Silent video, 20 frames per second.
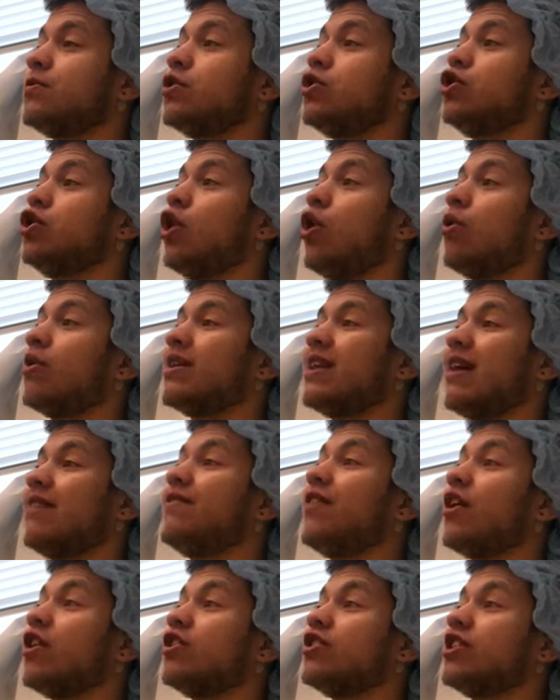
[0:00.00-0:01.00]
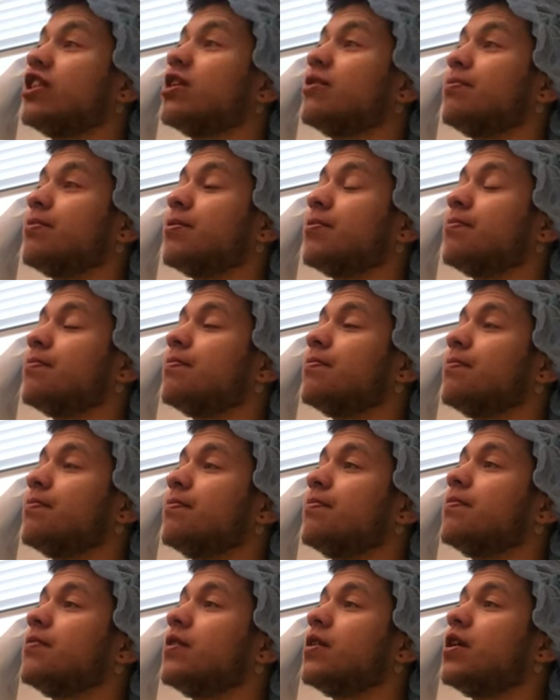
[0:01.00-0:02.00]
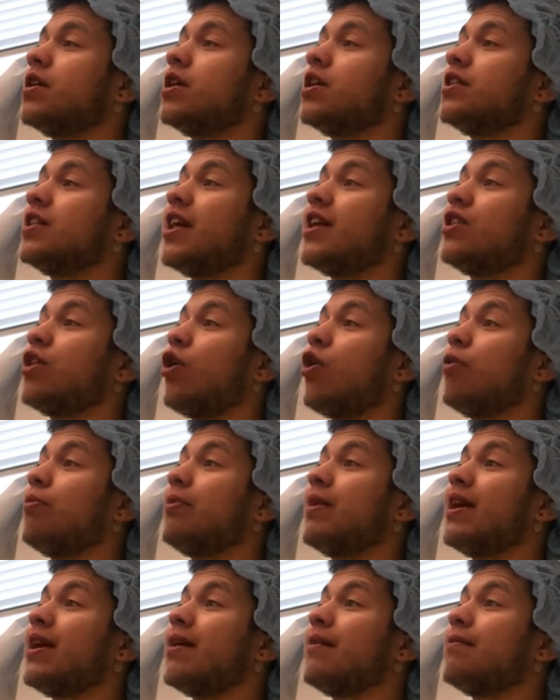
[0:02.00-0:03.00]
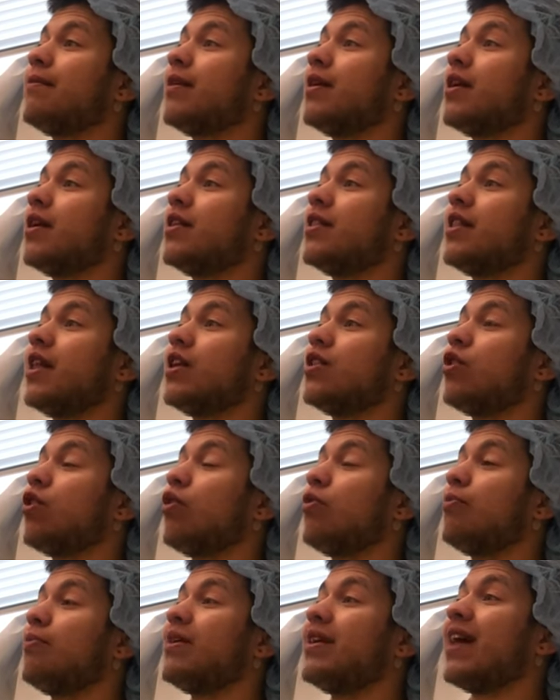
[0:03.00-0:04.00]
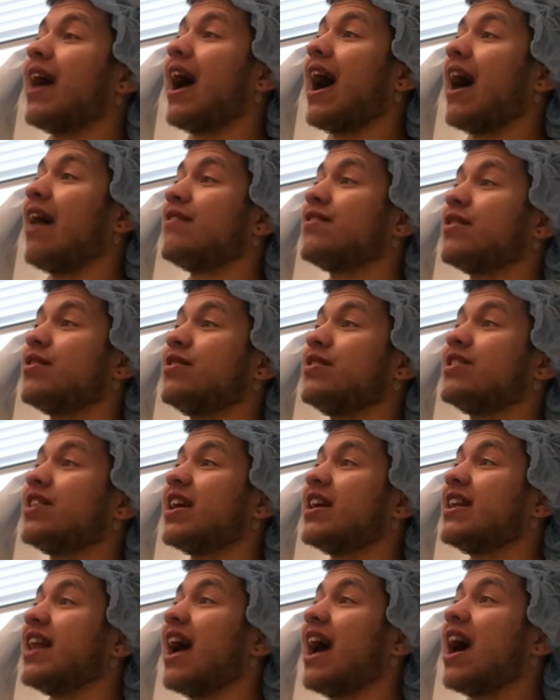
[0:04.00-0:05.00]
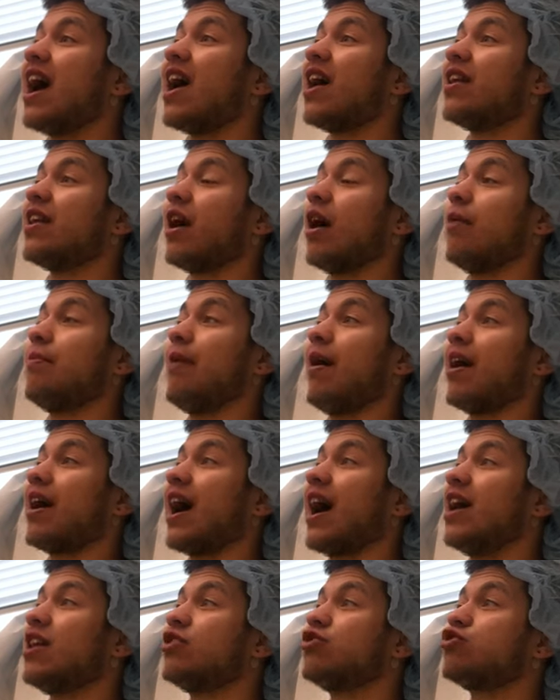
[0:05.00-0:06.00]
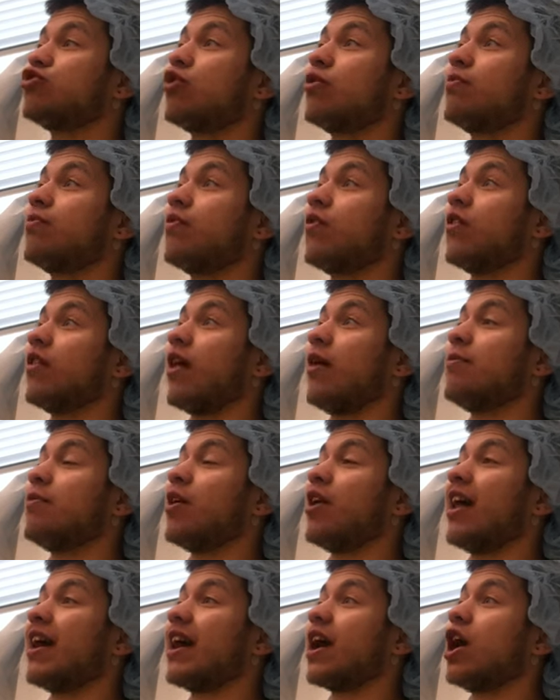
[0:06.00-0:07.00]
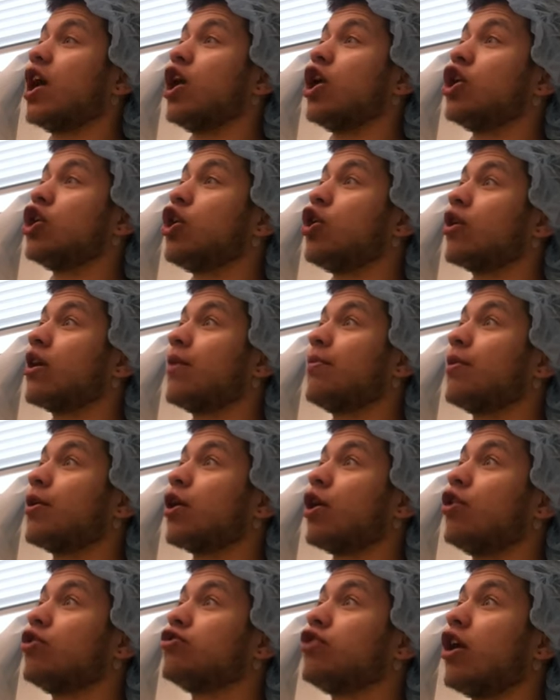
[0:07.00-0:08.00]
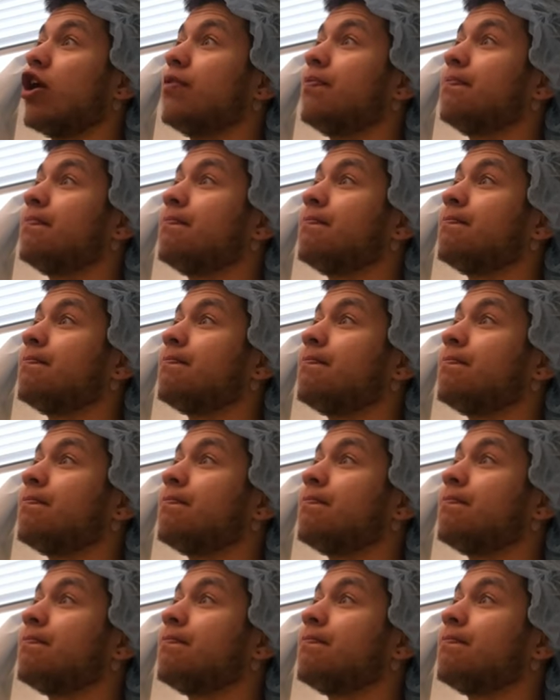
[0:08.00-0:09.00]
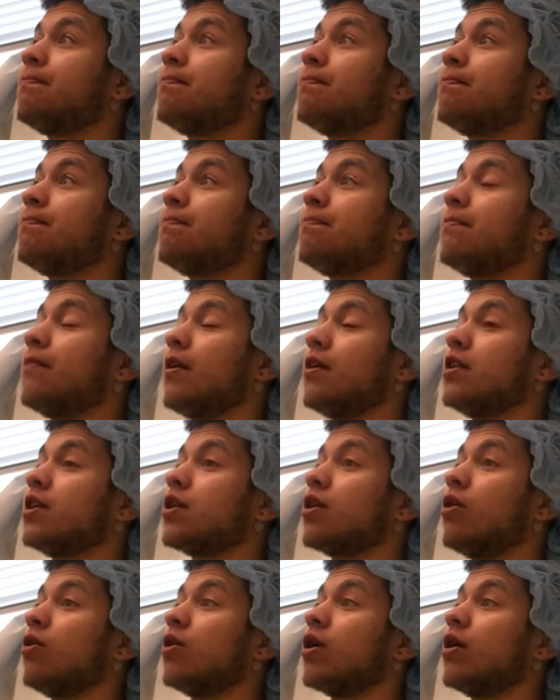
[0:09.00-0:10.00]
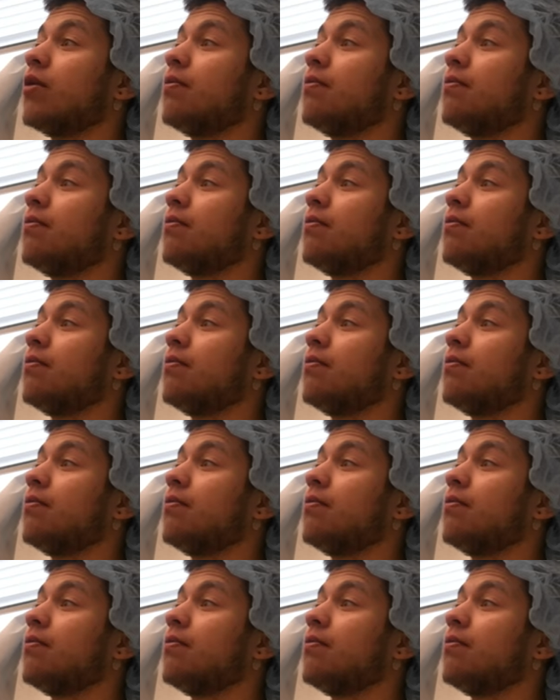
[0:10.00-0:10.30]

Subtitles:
No, because I fell asleep. They told me I have to stay down. I about got stripped for them. They're like, no, keep your clothes on. I was like, okay.